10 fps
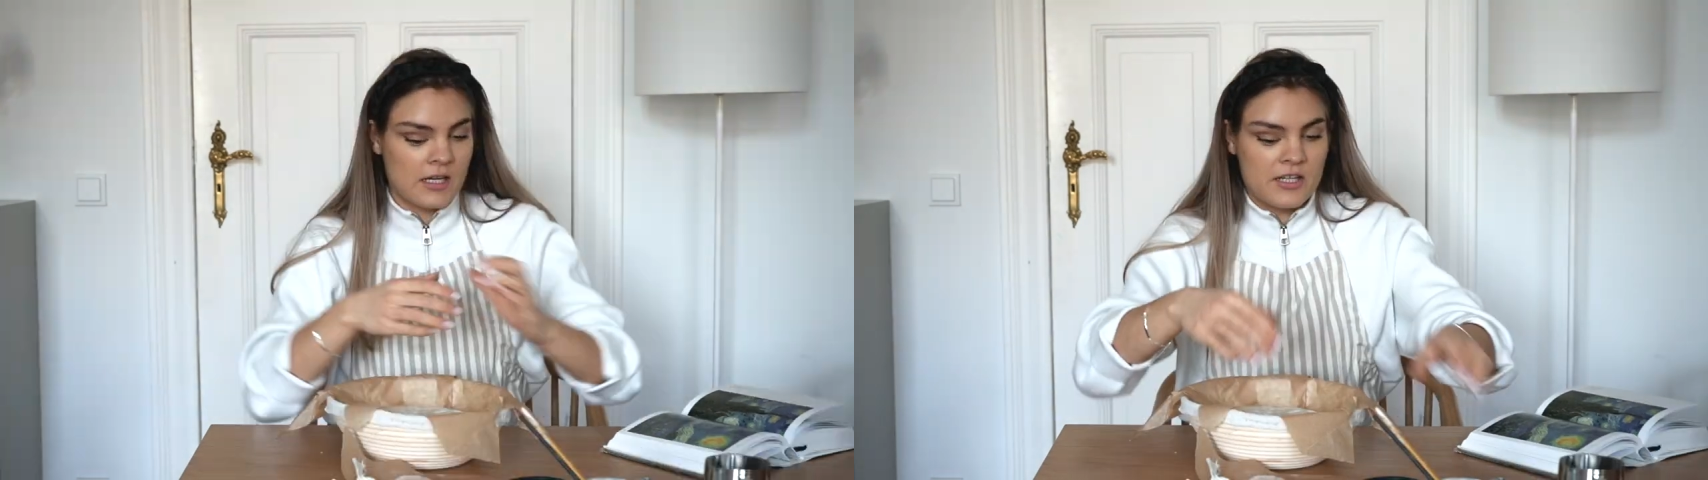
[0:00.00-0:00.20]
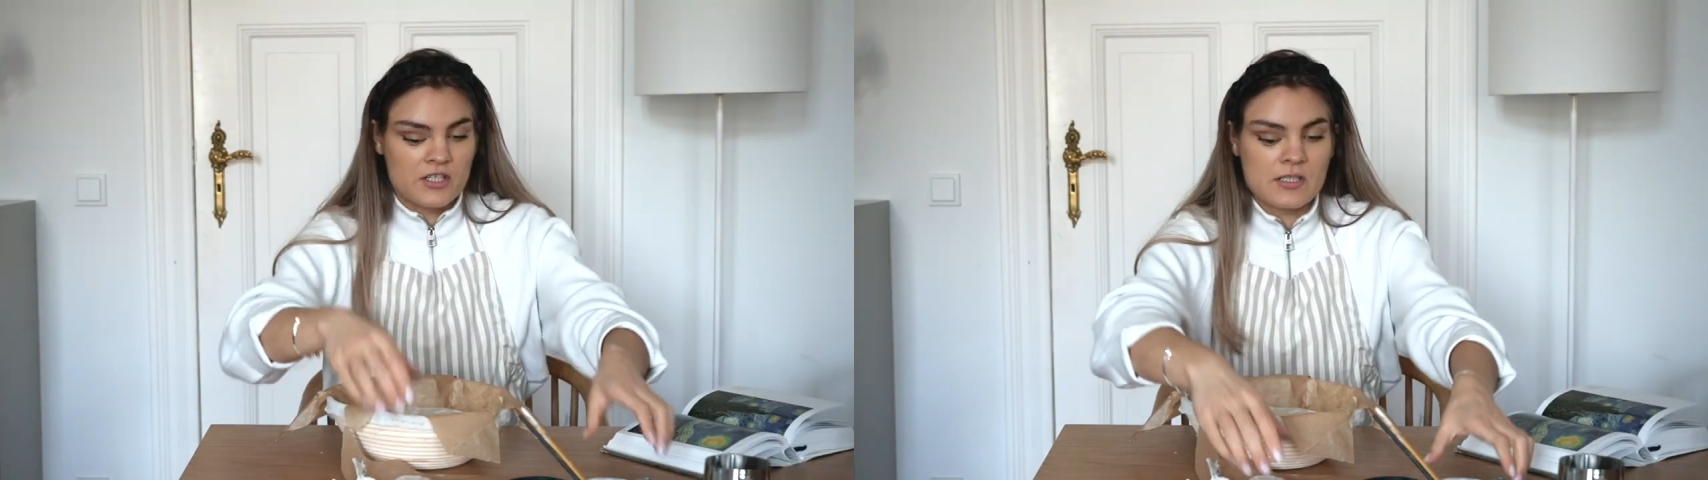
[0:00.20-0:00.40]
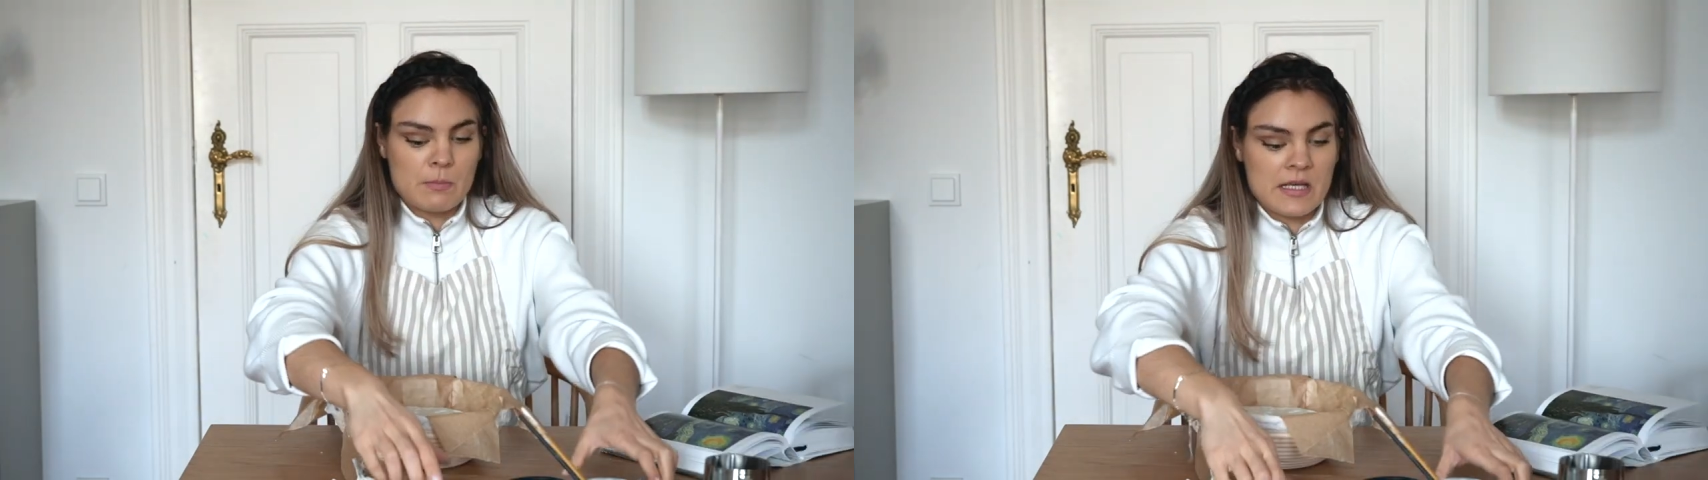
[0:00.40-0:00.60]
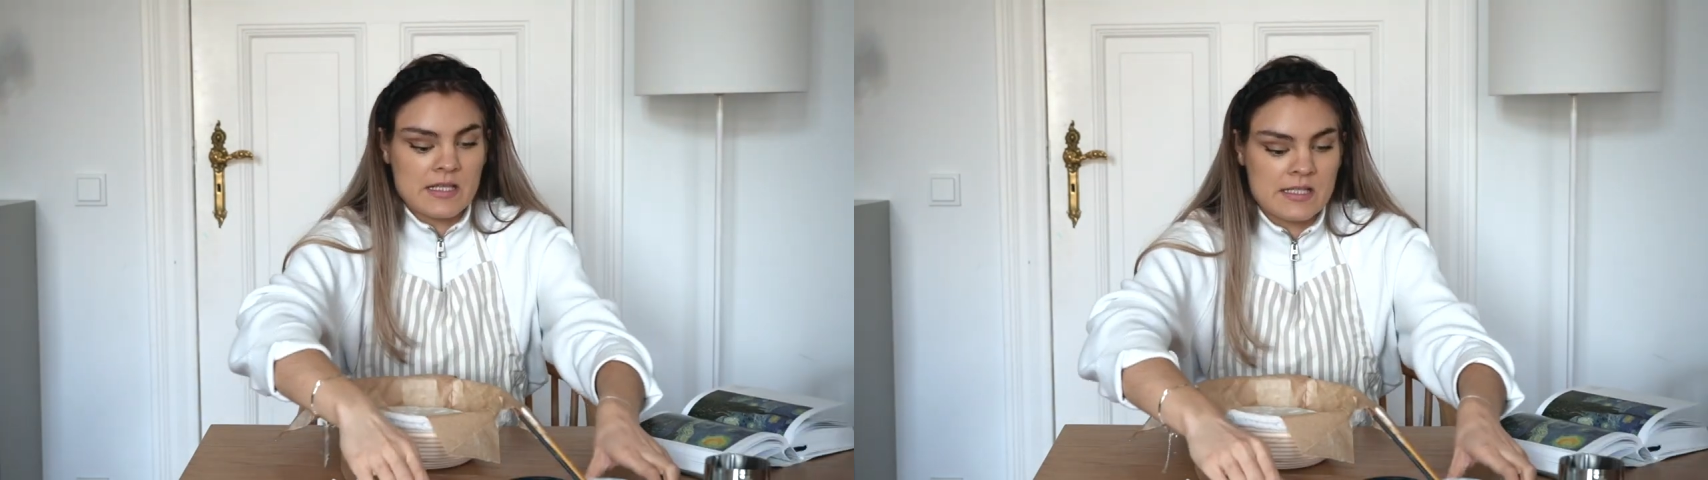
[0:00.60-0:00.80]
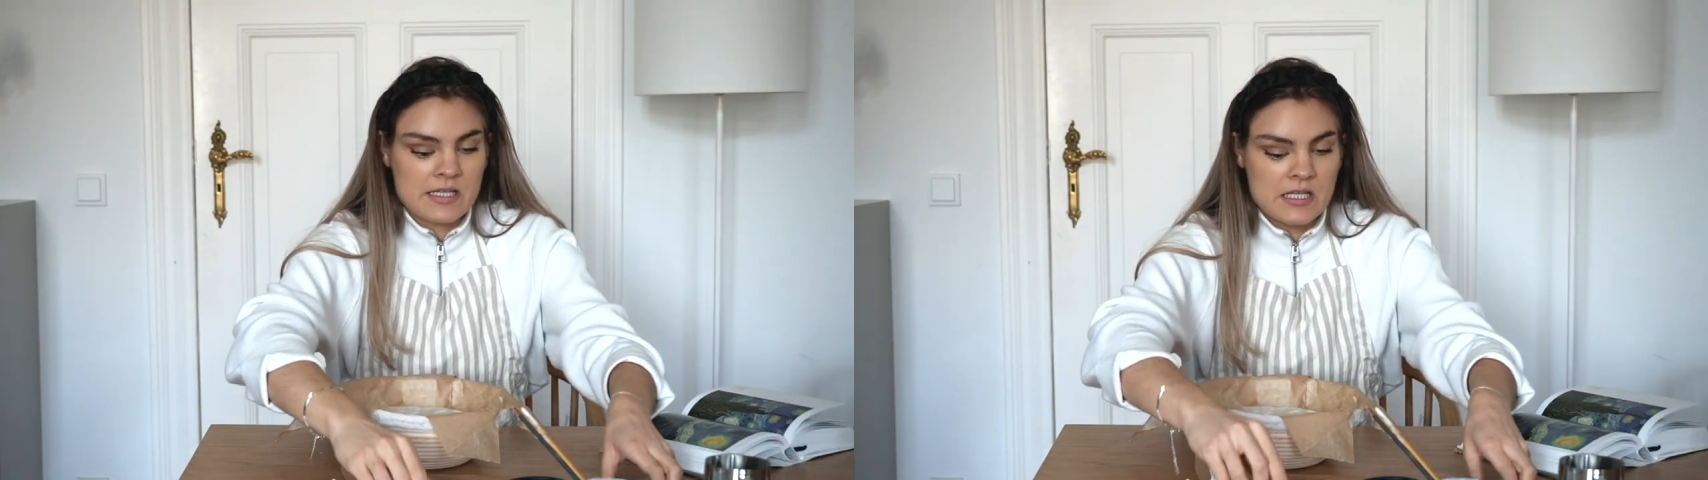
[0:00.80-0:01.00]
I just
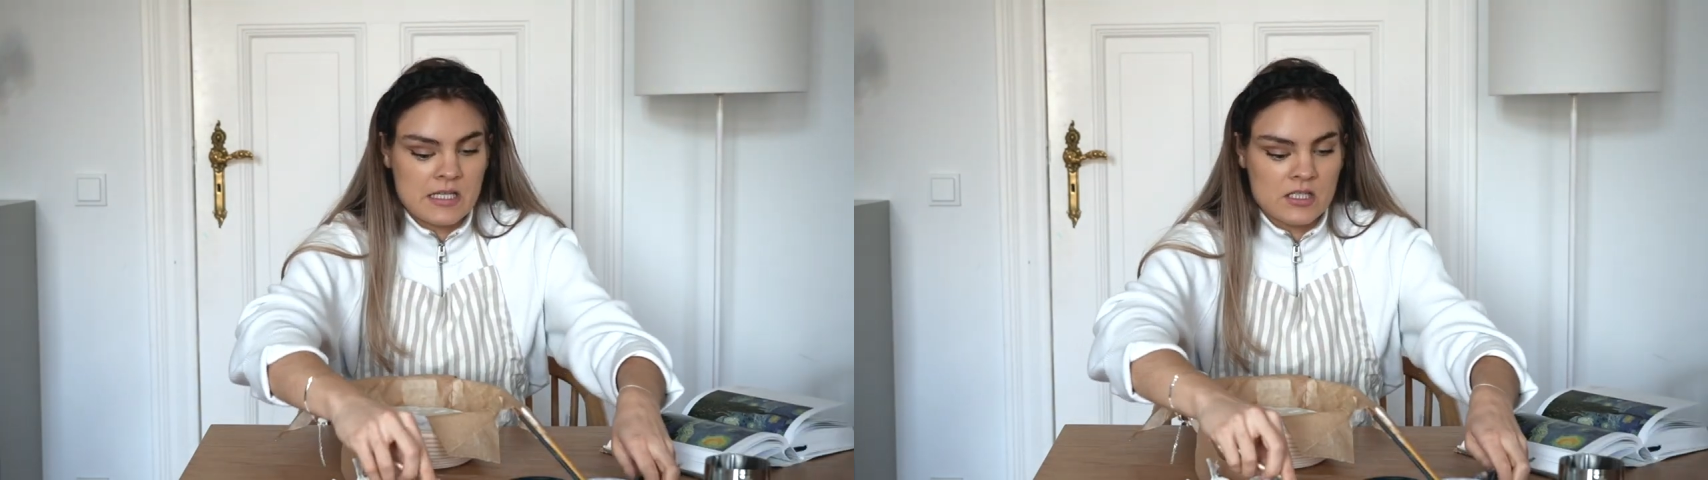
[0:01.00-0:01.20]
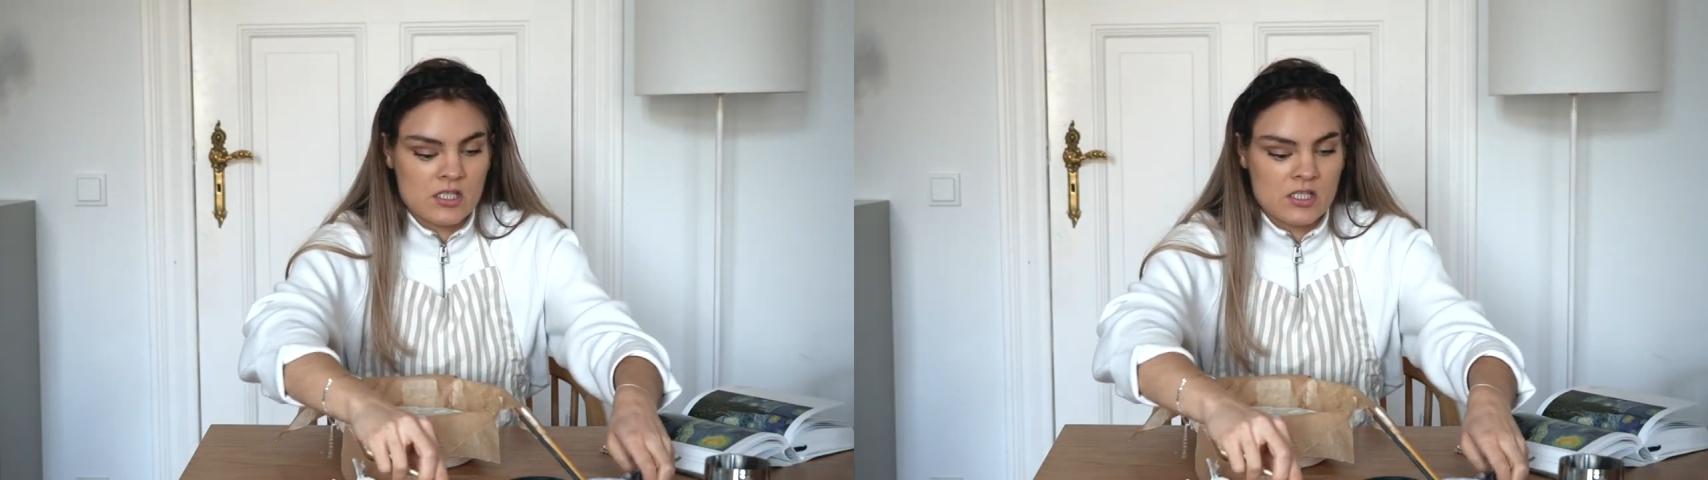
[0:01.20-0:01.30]
mixed in